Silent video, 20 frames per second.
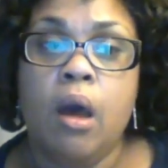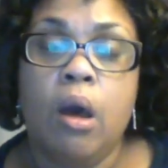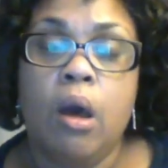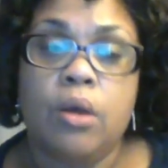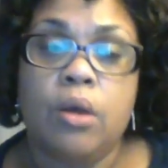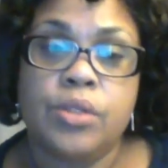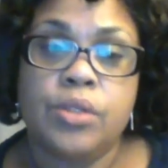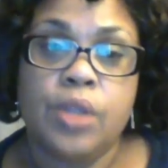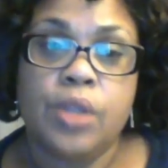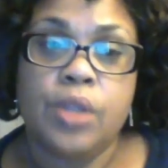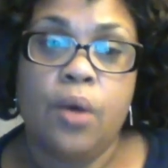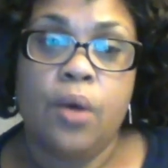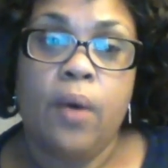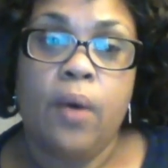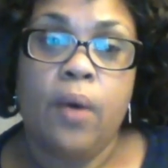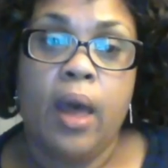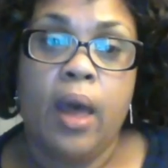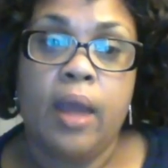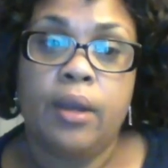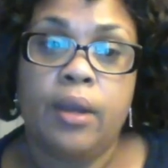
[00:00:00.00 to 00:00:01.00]
Also,
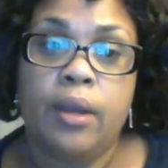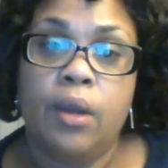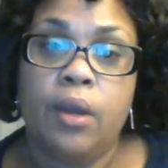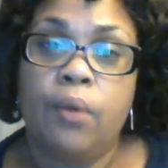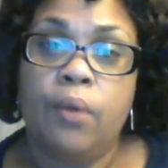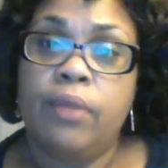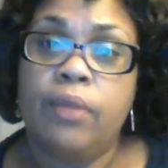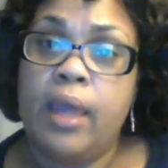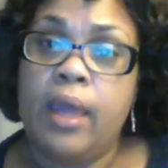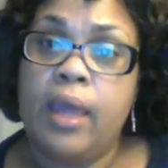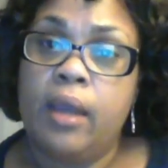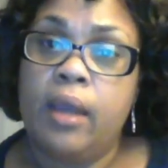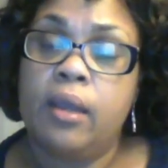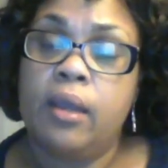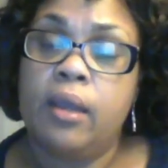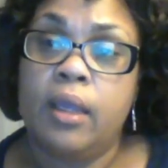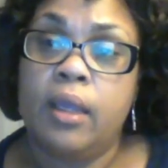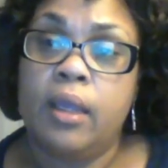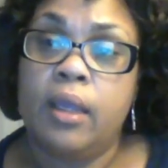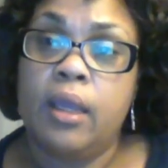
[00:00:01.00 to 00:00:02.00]
I know
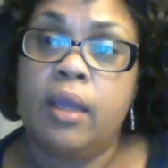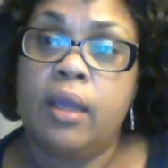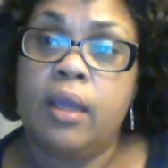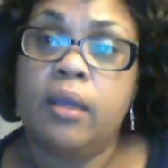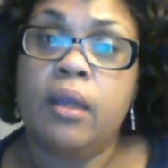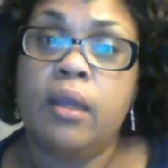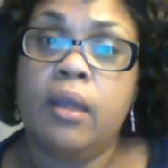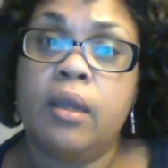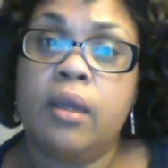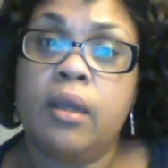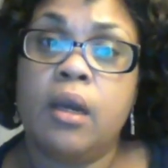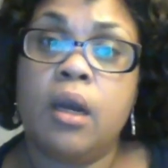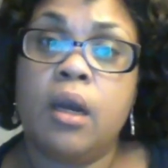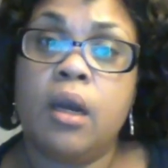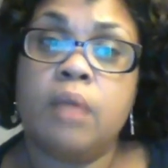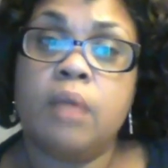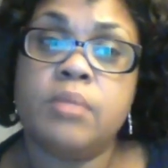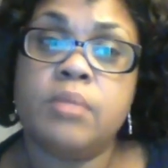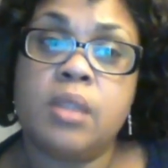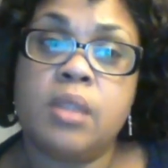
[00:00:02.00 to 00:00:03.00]
that, again,
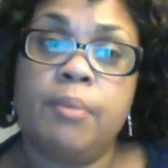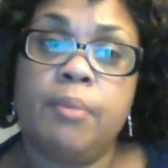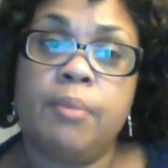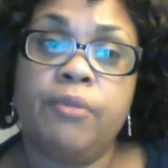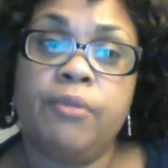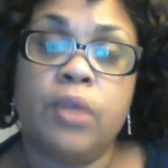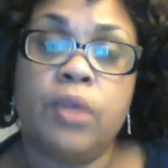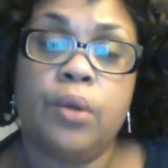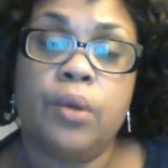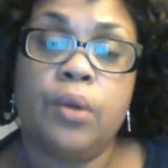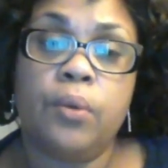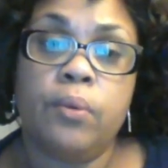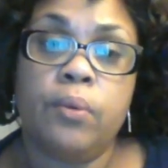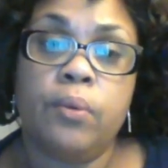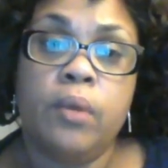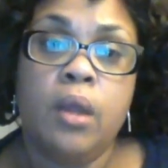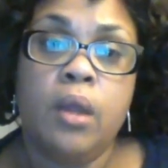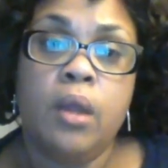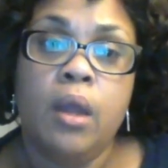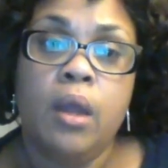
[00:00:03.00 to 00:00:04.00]
some of
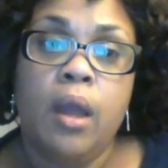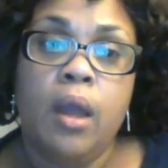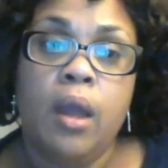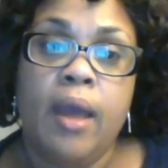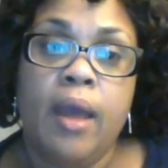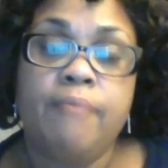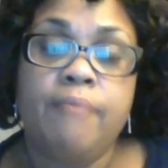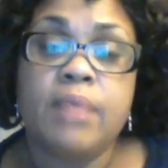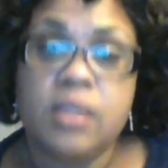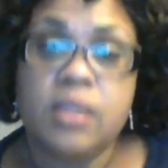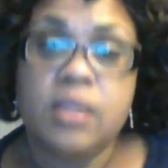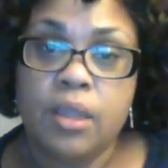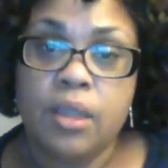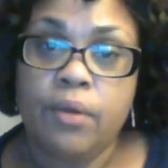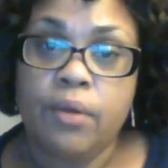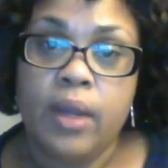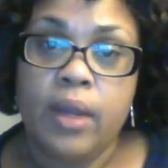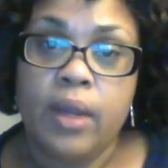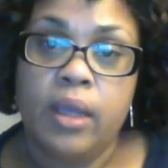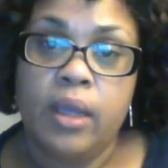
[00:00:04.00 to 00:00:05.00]
you have missing
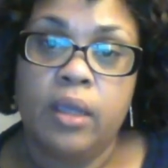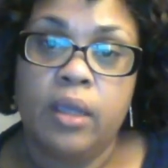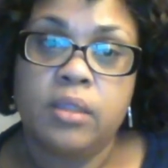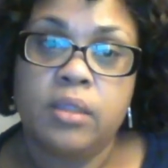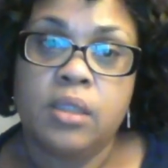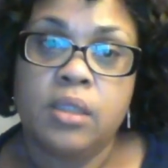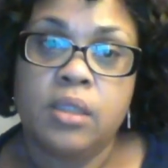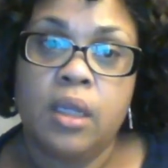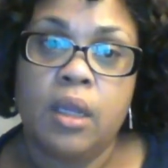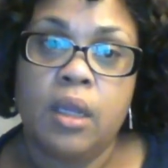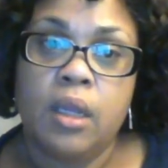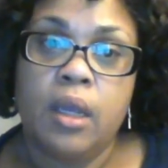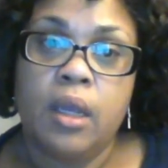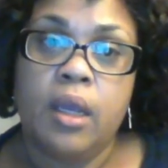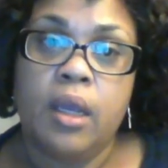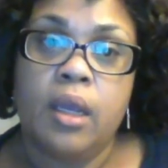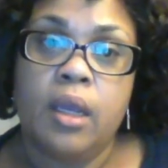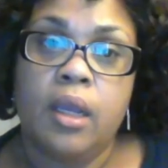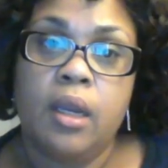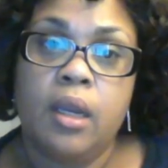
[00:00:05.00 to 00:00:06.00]
grades,
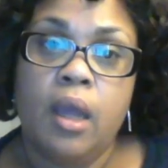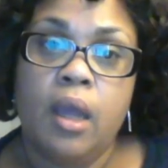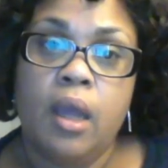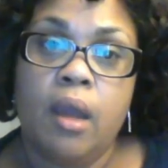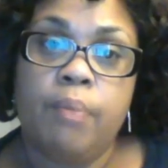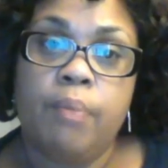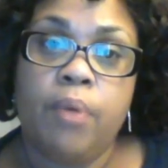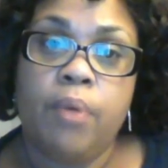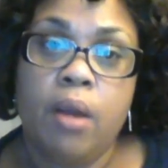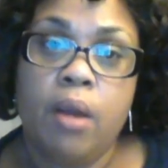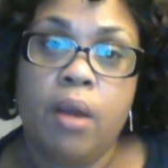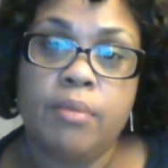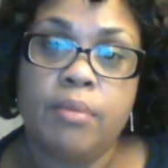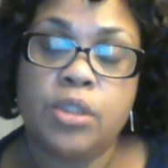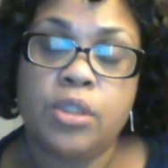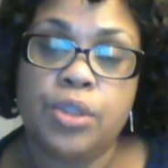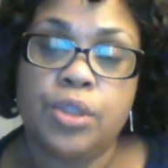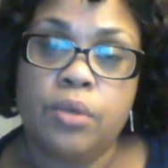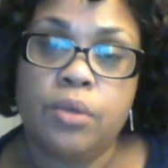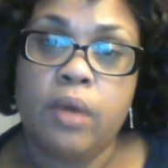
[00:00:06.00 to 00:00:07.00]
and I
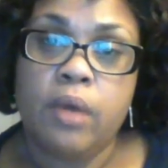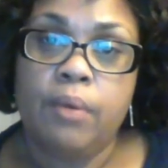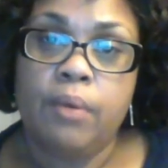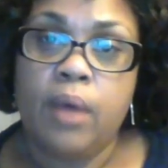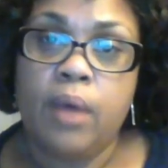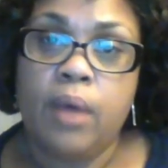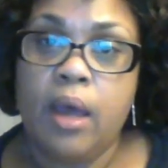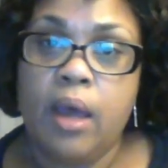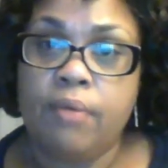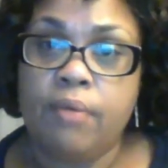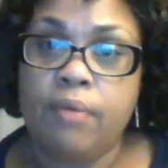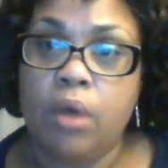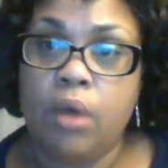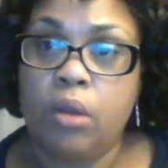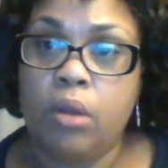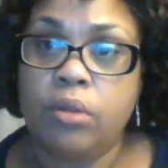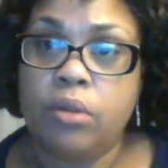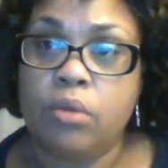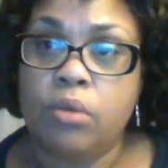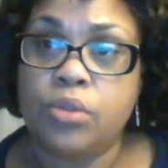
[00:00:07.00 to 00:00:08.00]
promise you I will have
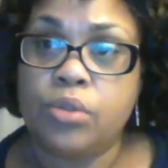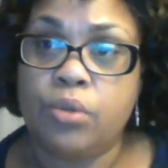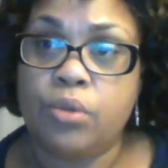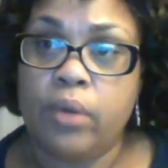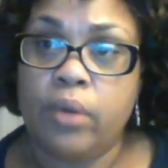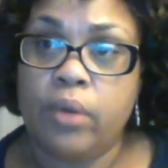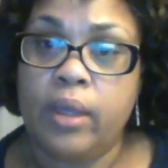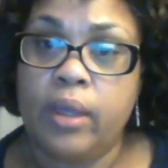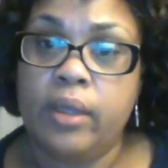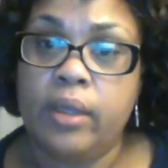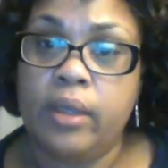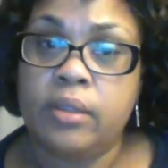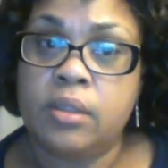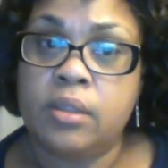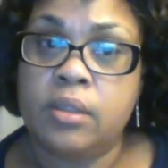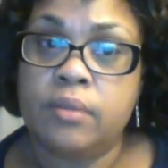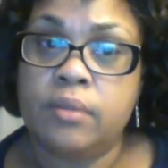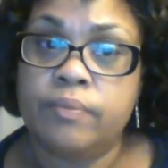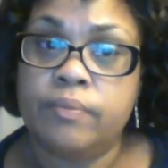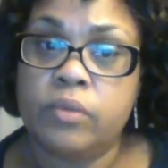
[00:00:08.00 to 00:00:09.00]
all of those
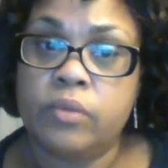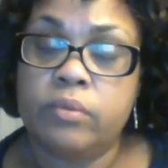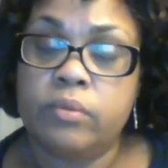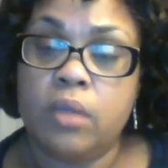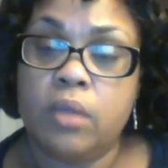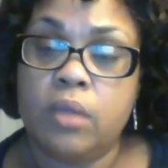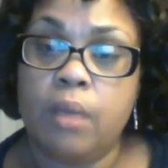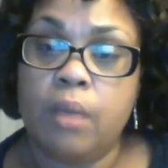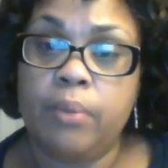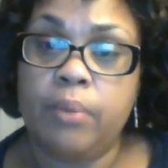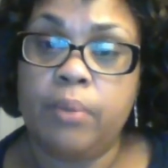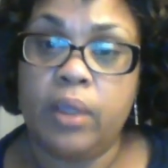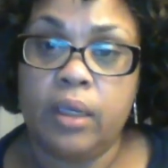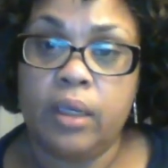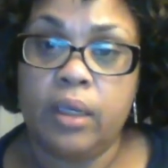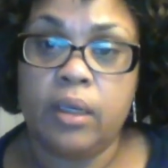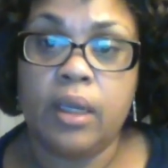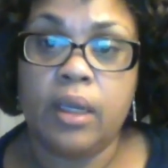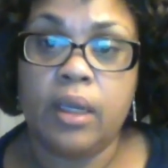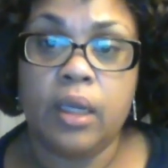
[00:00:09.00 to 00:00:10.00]
grades
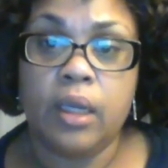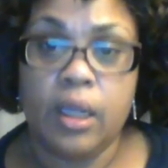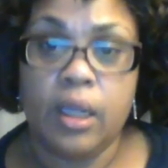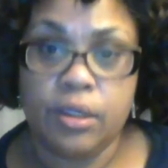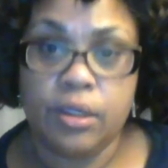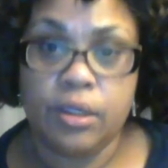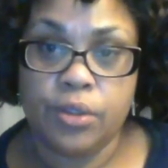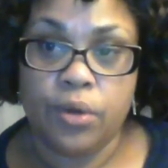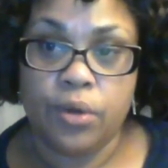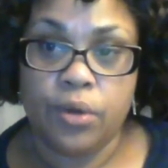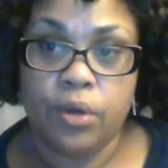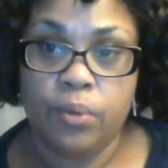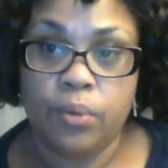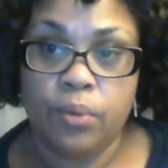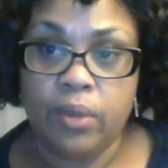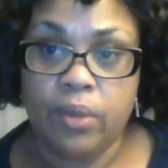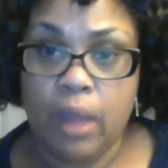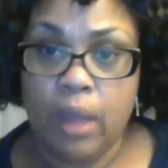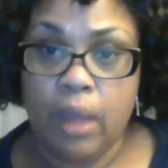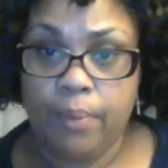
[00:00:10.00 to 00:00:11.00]
completed and entered
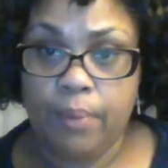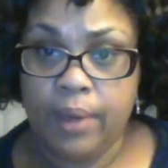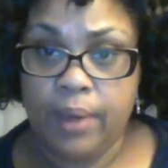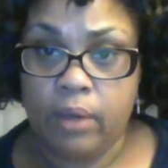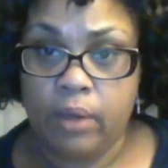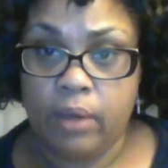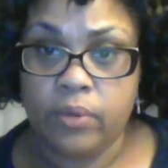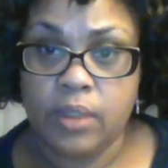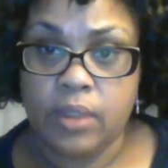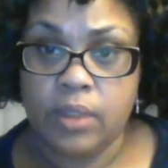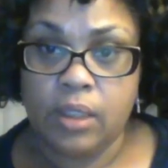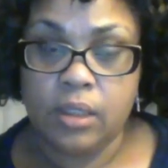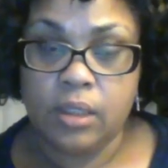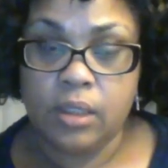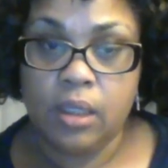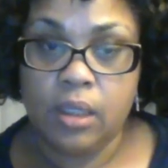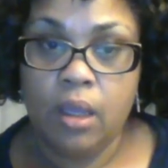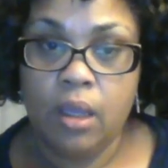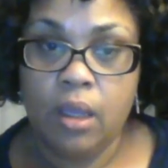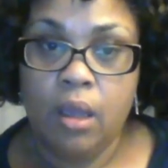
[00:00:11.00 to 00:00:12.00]
without penalties.
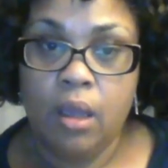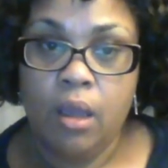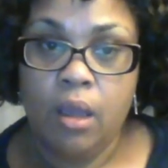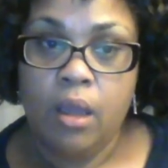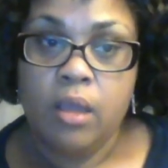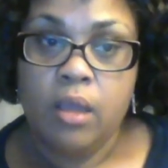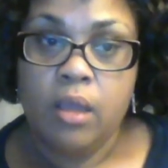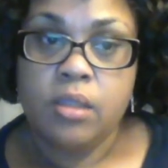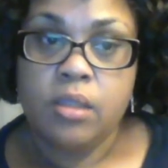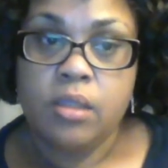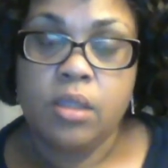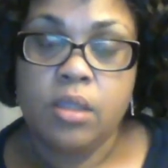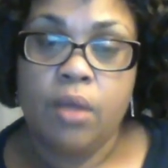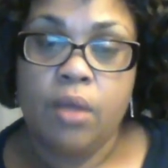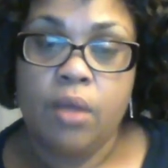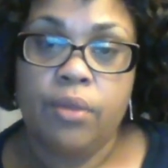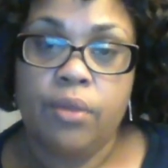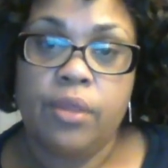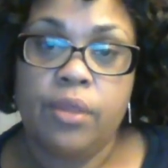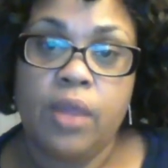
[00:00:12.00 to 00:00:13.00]

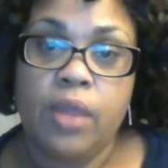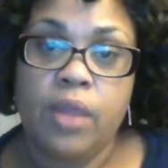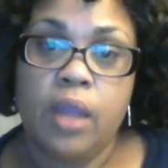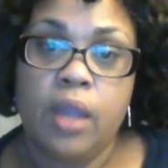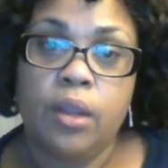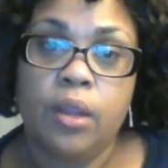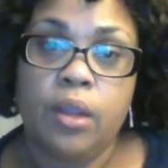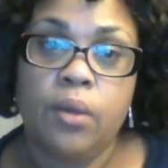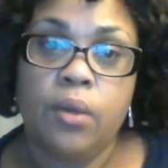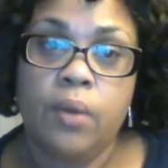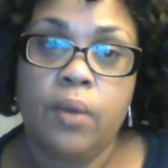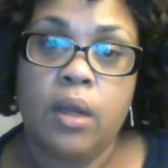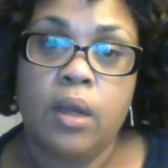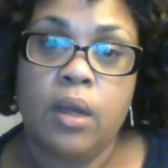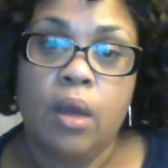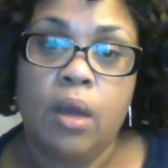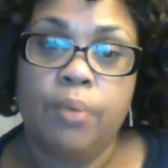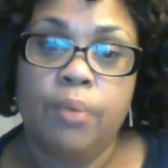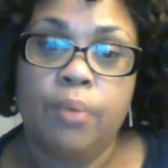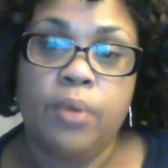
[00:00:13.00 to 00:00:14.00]
So thank you, and
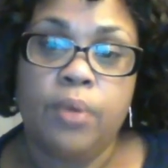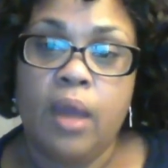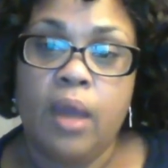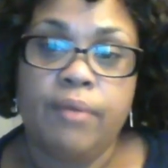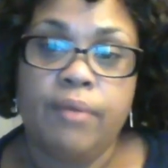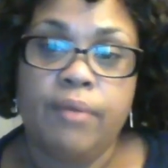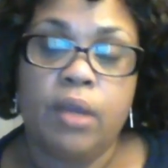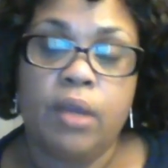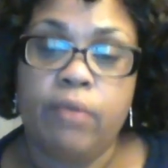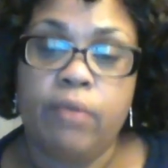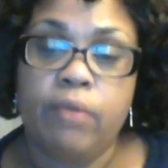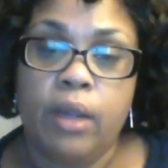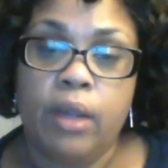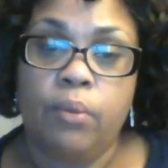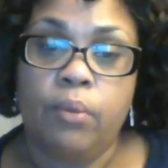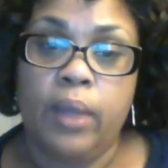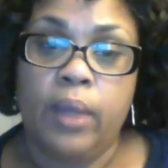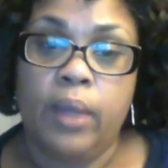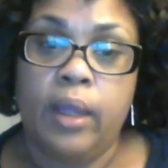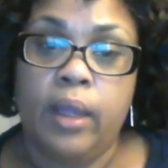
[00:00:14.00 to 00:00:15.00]
I hope you have a
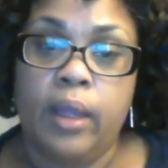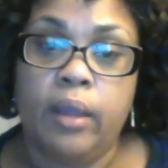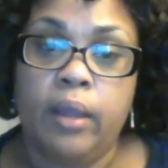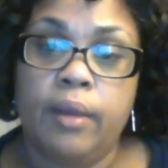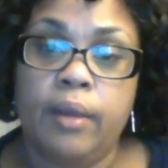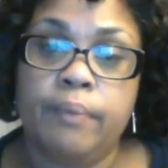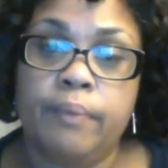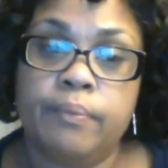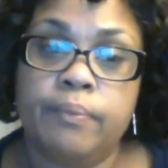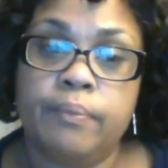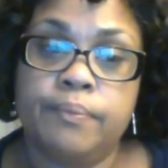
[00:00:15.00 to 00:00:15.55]
great week.